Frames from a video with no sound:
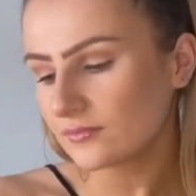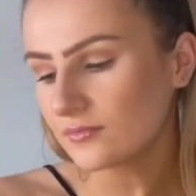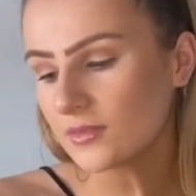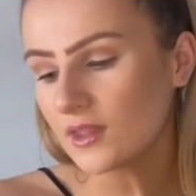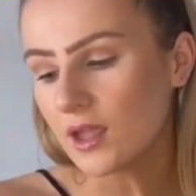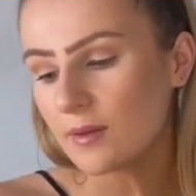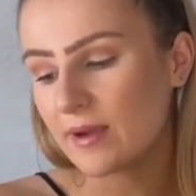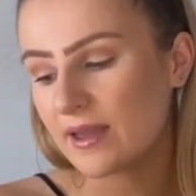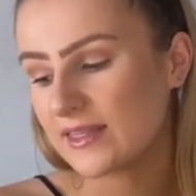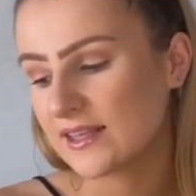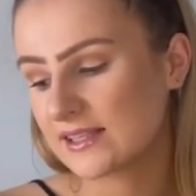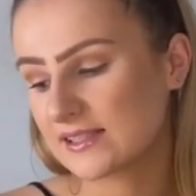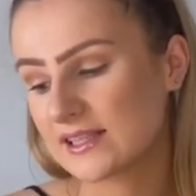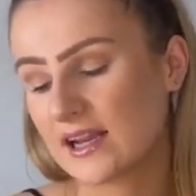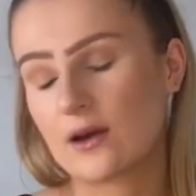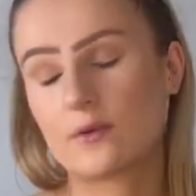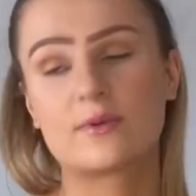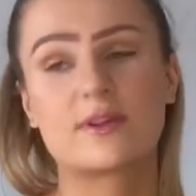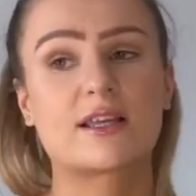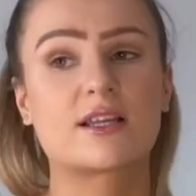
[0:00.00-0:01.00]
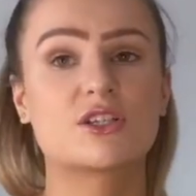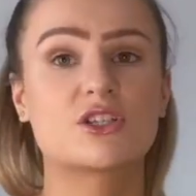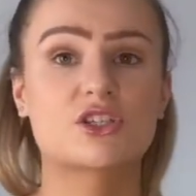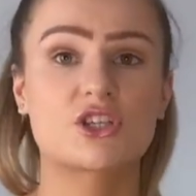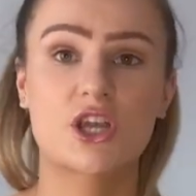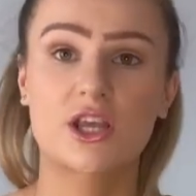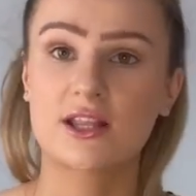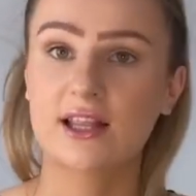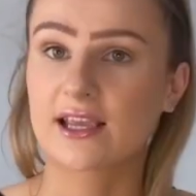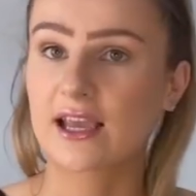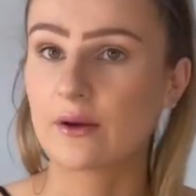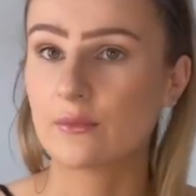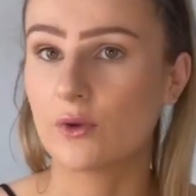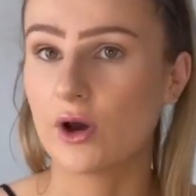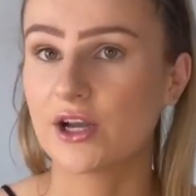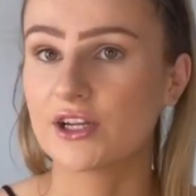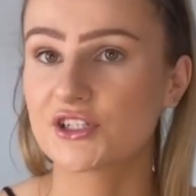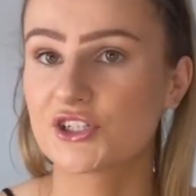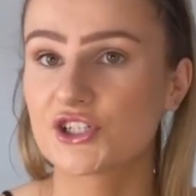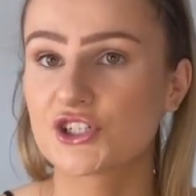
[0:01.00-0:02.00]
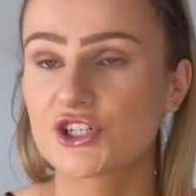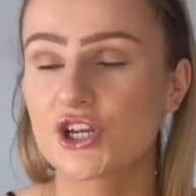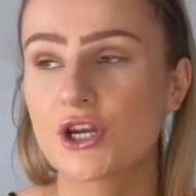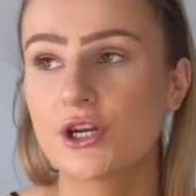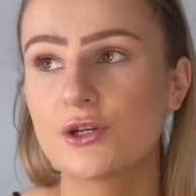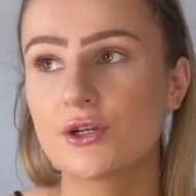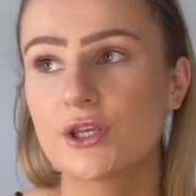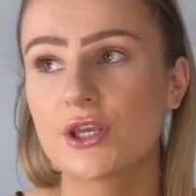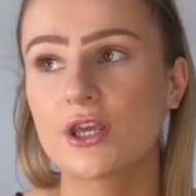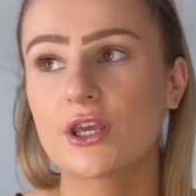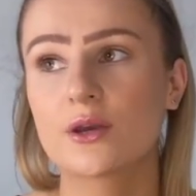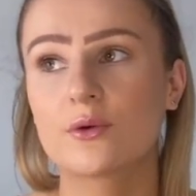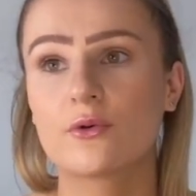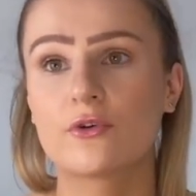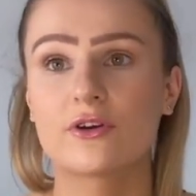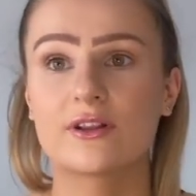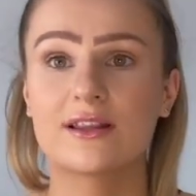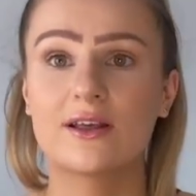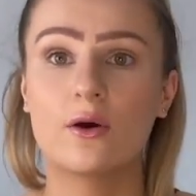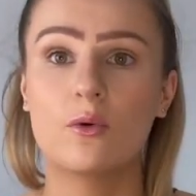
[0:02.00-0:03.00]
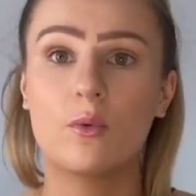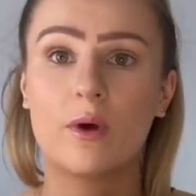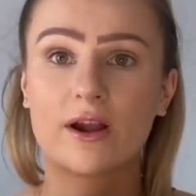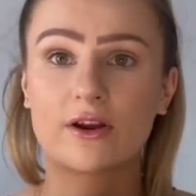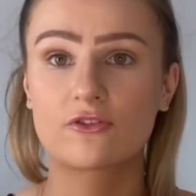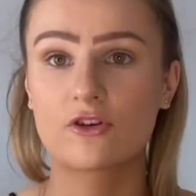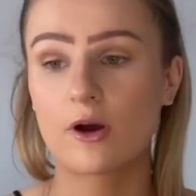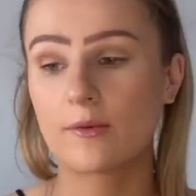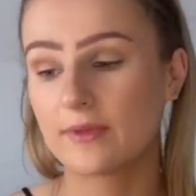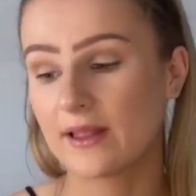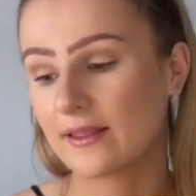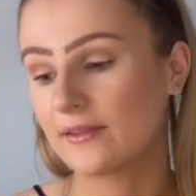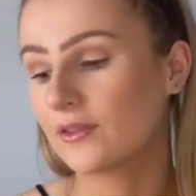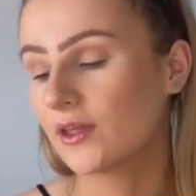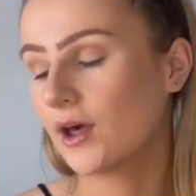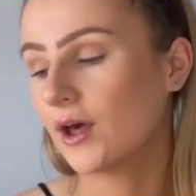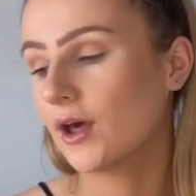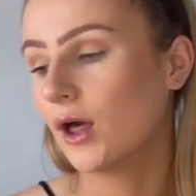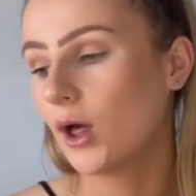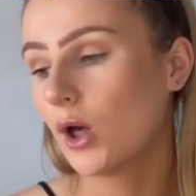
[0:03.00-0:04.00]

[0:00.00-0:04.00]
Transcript: but I think style with like a shirt like what I just showing you or a little white crop like the